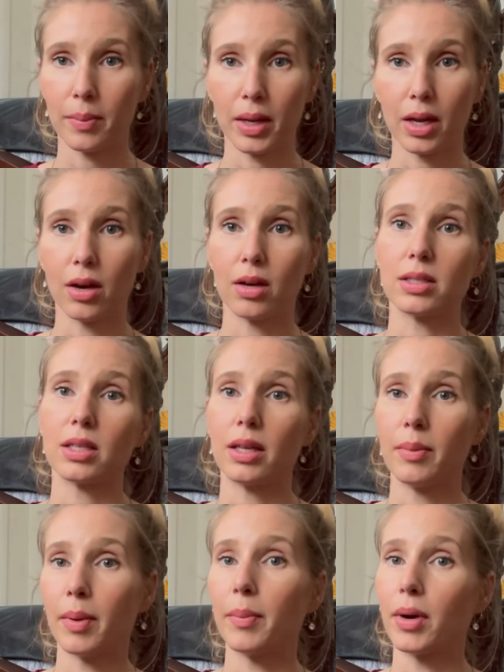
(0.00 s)
being constantly
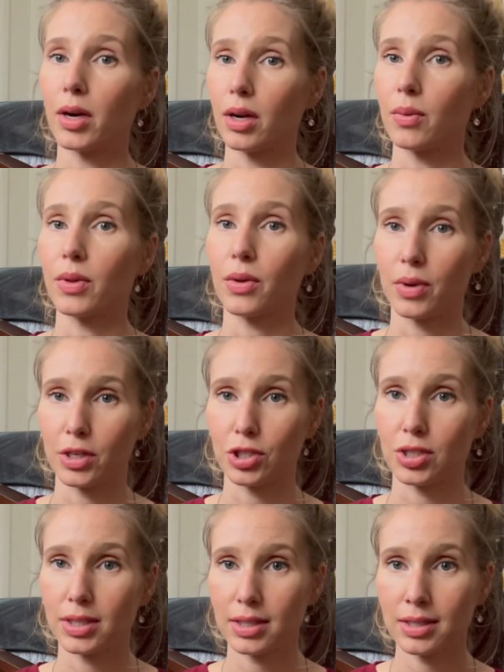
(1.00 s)
bombarded with
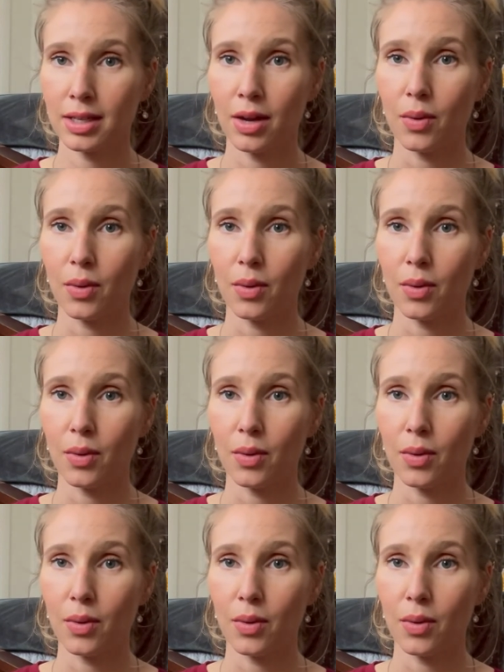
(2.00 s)
questions